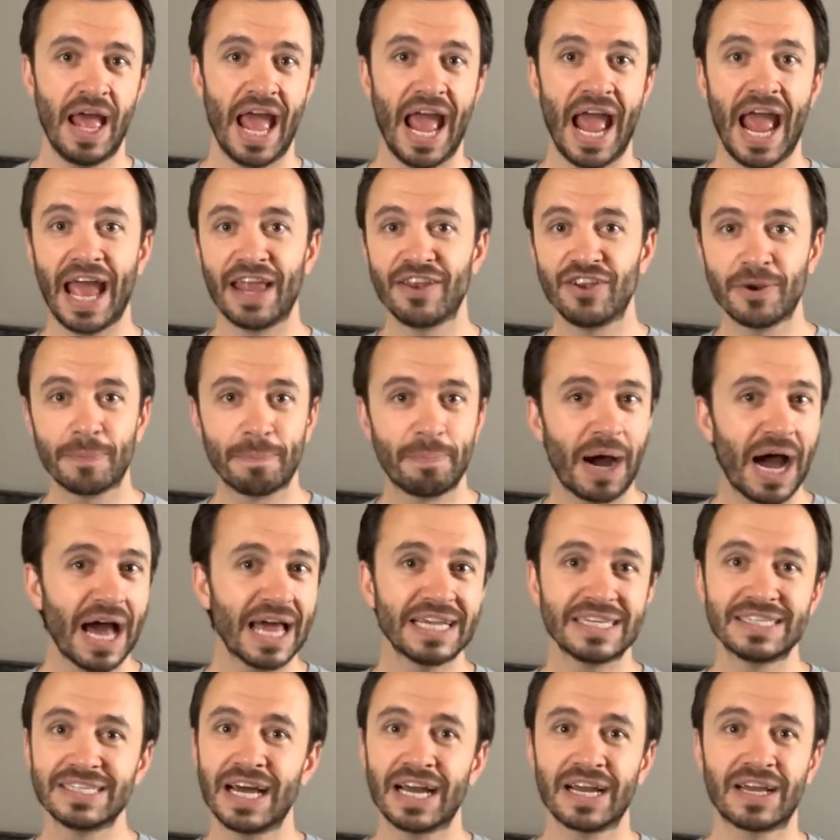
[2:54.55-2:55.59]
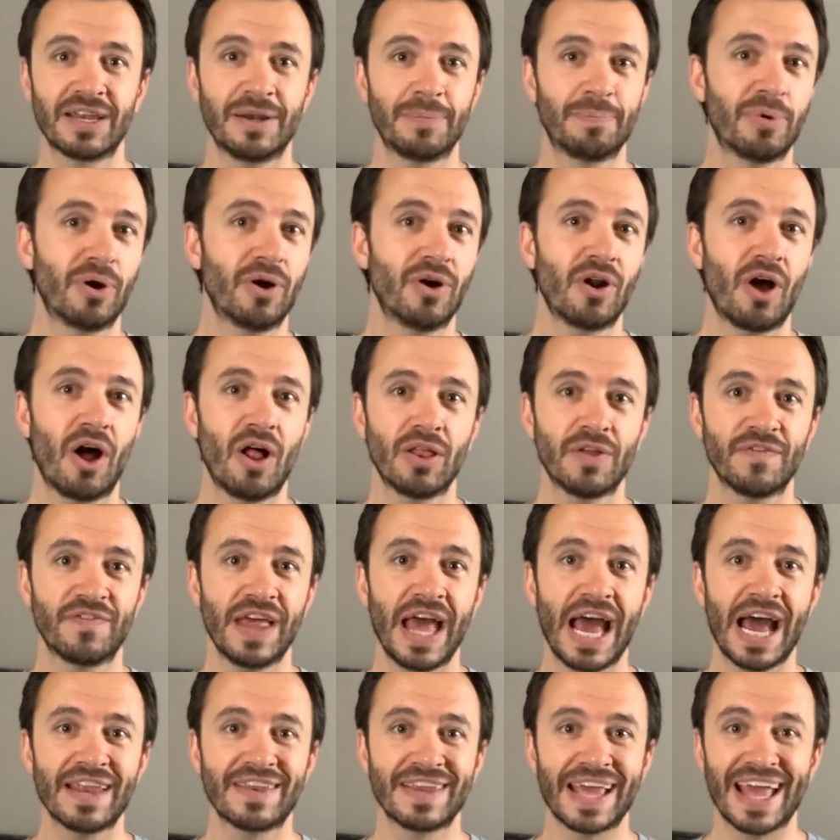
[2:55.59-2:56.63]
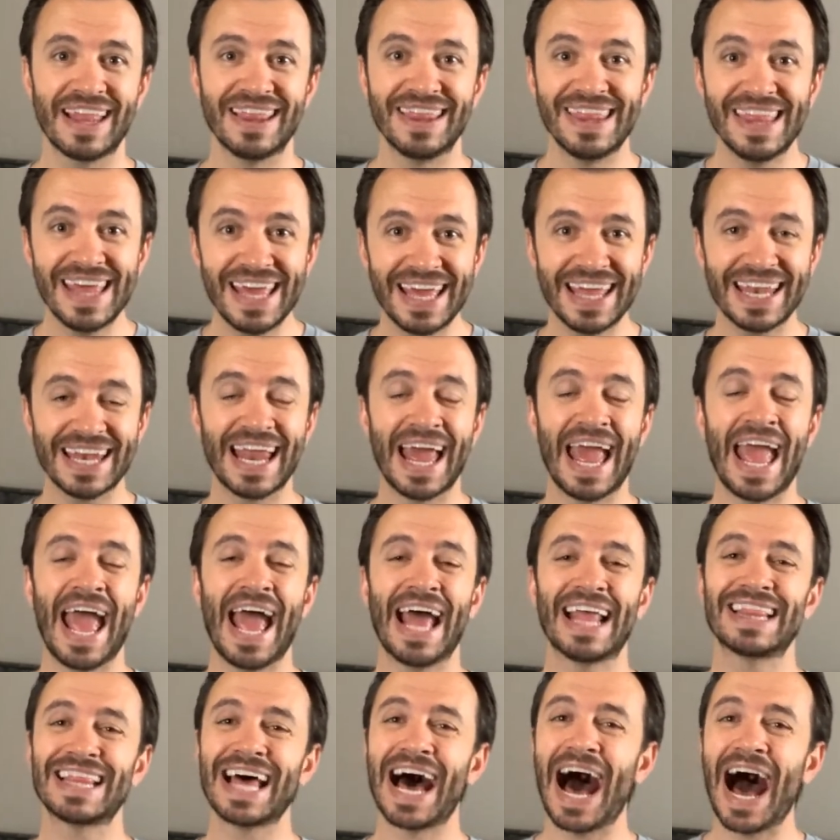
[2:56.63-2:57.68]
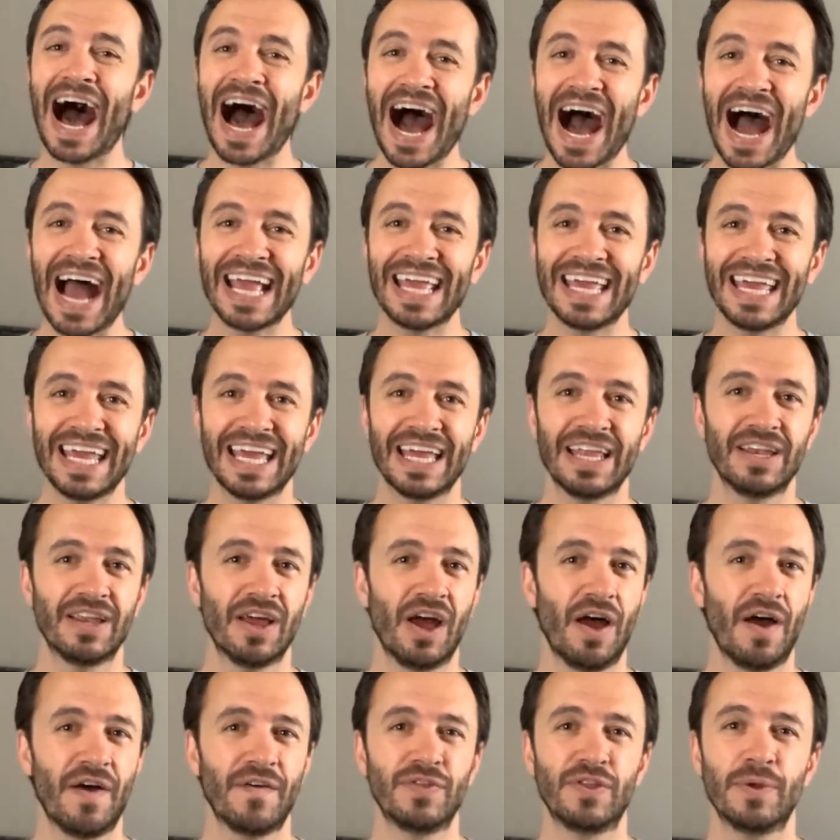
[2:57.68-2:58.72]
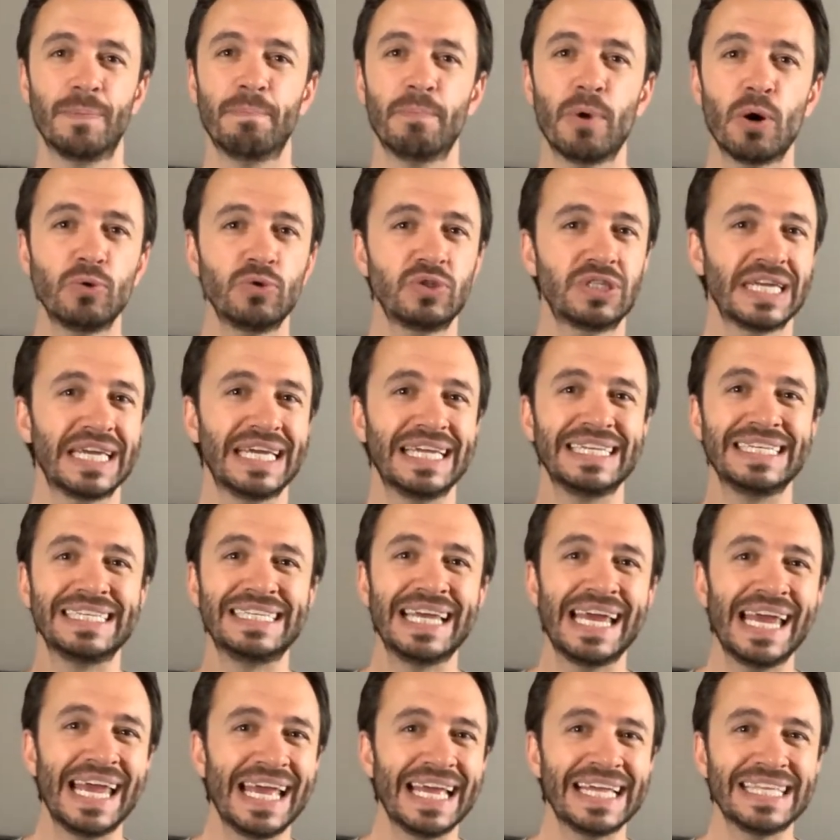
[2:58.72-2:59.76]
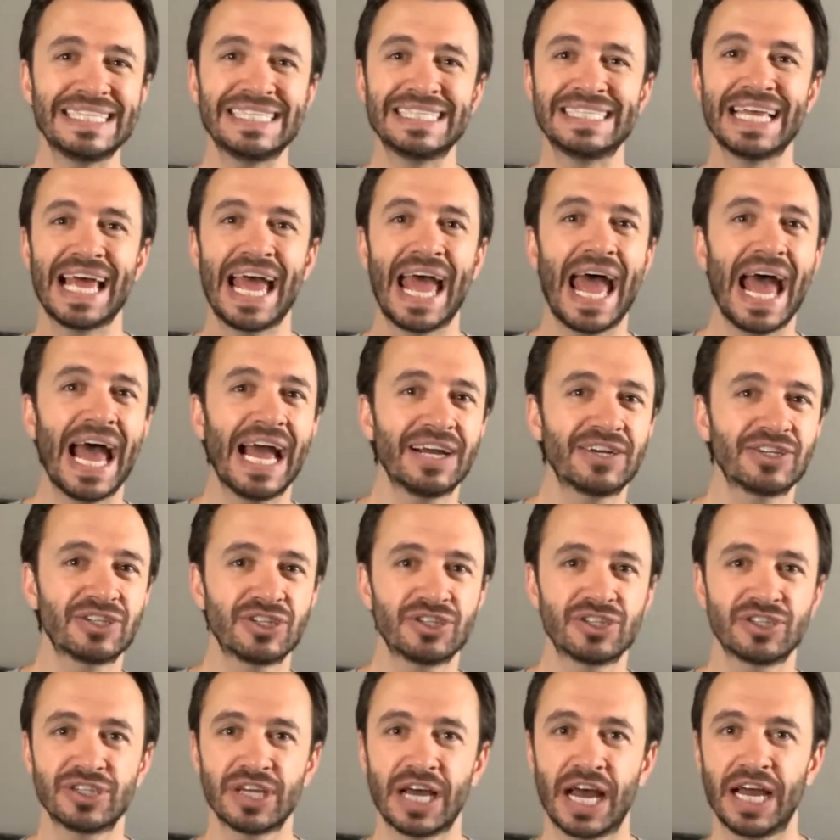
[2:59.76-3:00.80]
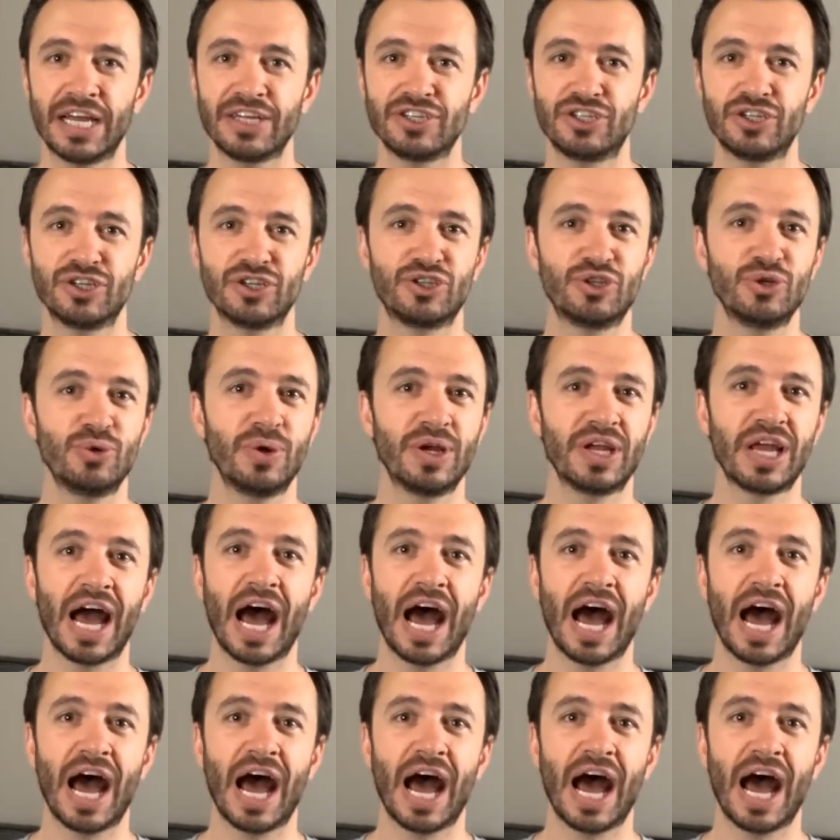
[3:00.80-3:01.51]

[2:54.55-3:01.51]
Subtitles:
And your body's not going to burn all of that. And then at the high end of the most intense exercise, you're doing a